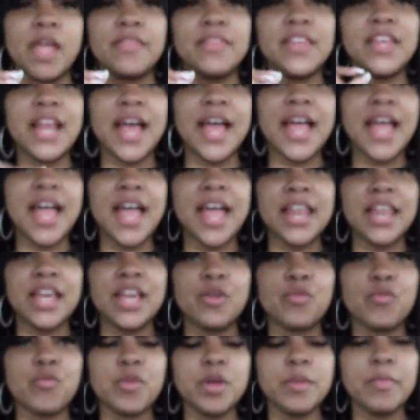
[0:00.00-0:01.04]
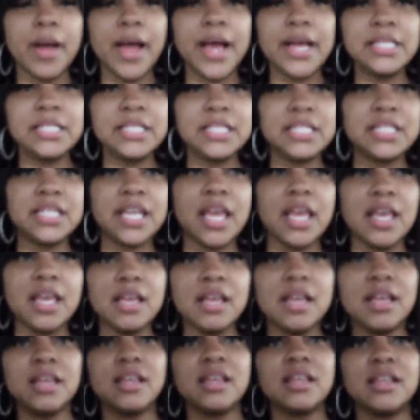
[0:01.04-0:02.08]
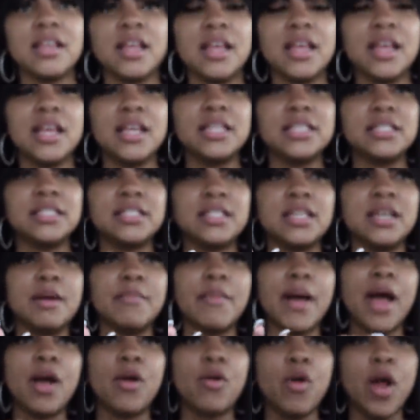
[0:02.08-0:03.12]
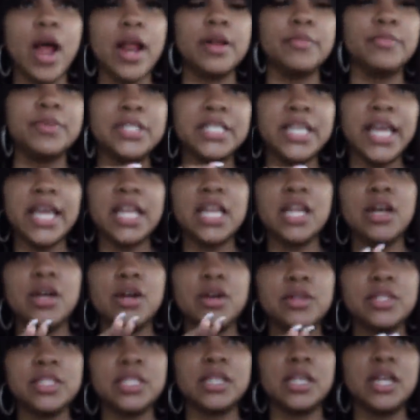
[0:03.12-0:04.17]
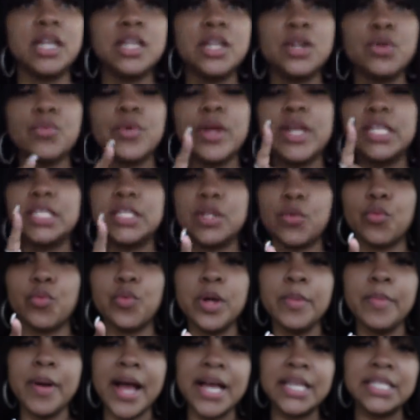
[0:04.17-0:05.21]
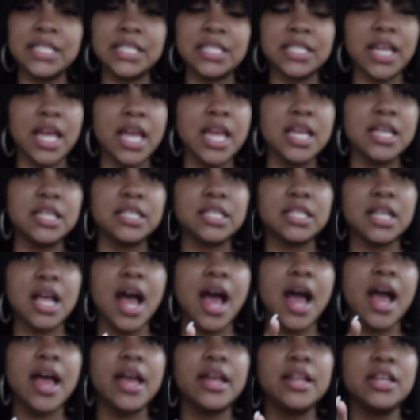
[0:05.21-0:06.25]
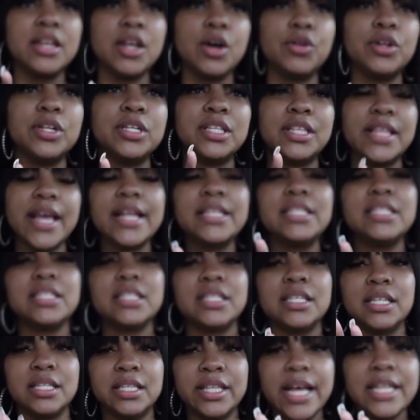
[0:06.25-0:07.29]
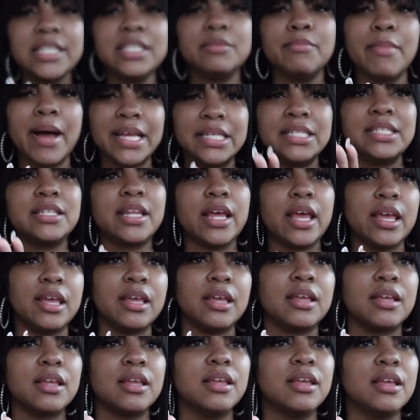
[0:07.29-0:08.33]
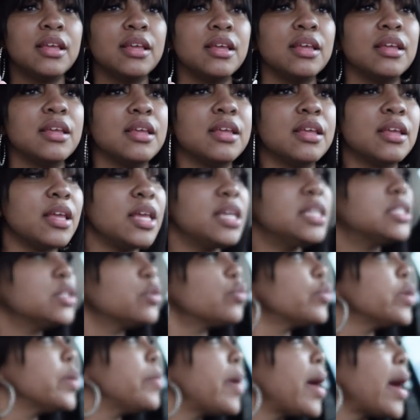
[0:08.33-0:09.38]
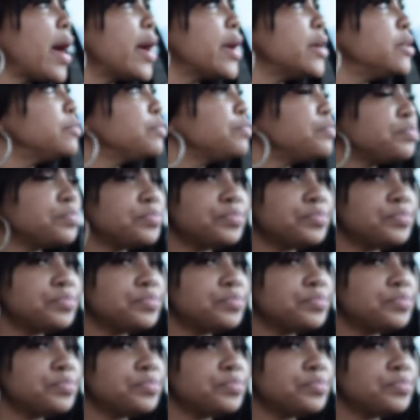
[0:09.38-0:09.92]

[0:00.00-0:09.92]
then I had a ribeye steak, some au gratin potatoes and onion rings. Ribeye steaks, I noticed that's that's my steak, is a ribeye.